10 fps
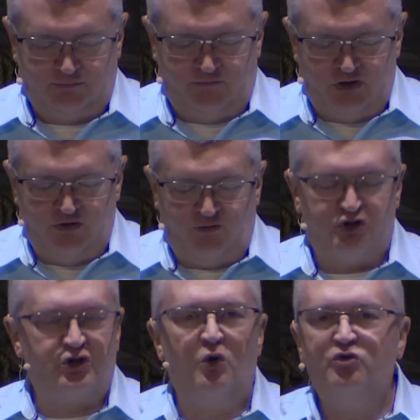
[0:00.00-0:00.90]
Fishing for
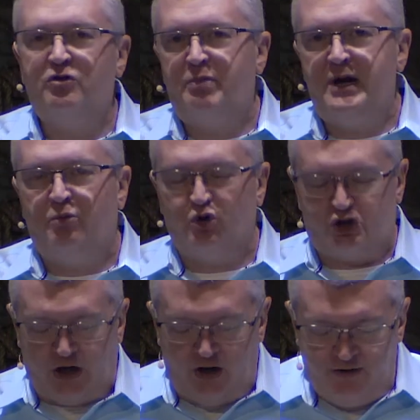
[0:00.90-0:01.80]
souls of people,
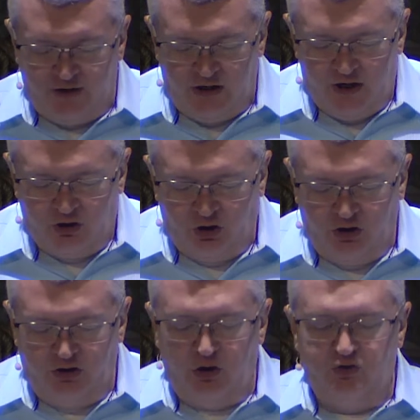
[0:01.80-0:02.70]
sharing the
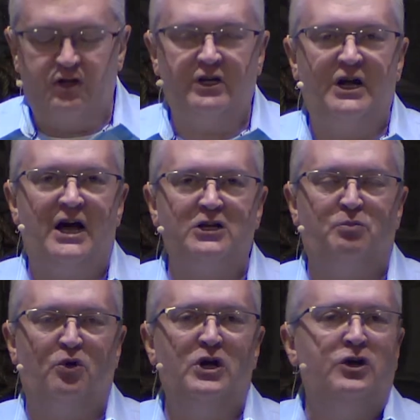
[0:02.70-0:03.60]
good news of the
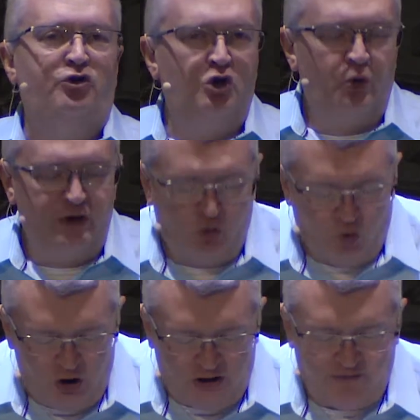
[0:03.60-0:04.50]
gospel, doing the
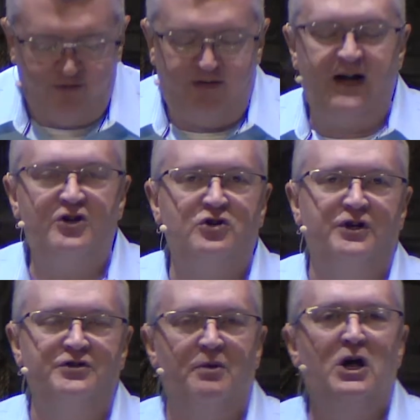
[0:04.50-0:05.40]
work of
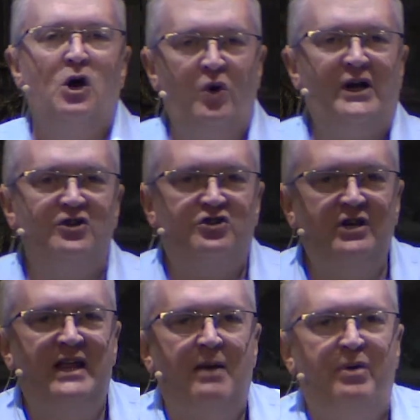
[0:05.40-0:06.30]
evangelism. We can
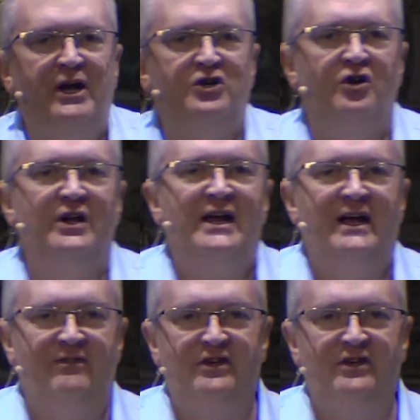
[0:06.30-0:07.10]
see that pictured in